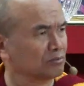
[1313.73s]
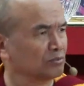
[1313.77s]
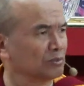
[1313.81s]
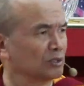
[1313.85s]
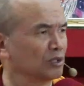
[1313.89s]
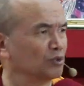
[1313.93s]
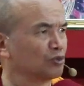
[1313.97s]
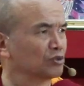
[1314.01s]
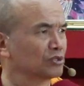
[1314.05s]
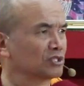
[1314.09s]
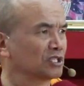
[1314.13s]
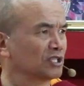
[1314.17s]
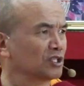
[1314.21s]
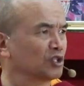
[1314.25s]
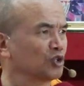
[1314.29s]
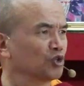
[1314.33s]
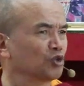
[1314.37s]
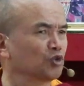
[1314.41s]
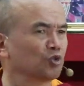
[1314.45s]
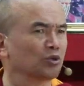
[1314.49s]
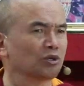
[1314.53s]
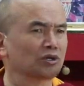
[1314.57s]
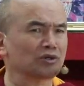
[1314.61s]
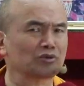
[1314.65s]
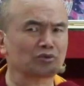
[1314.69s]
They will say that
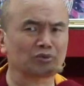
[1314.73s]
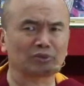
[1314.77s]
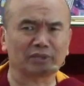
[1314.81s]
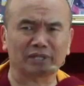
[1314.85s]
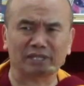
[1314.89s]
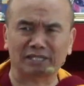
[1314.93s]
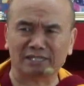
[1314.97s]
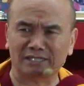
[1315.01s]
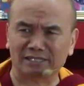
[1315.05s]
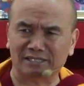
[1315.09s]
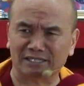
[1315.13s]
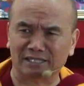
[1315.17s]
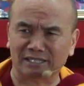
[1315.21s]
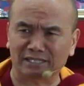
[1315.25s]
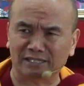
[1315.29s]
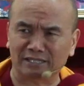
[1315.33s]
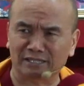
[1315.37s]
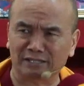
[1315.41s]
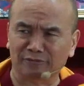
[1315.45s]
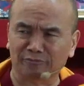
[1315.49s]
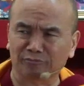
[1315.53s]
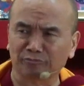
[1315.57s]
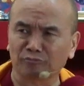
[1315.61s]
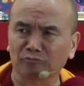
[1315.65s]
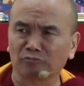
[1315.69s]
you are crazy.